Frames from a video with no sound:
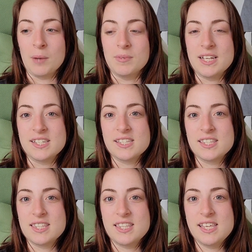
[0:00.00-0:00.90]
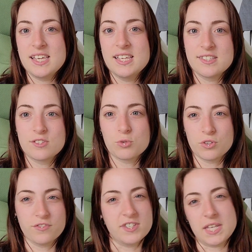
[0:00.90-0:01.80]
It's these sort
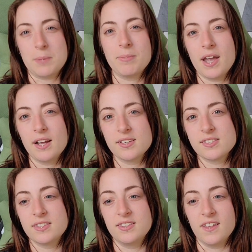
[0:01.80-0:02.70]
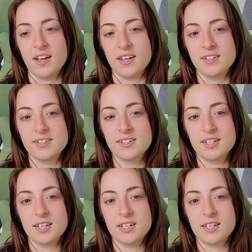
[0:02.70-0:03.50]
of setbacks that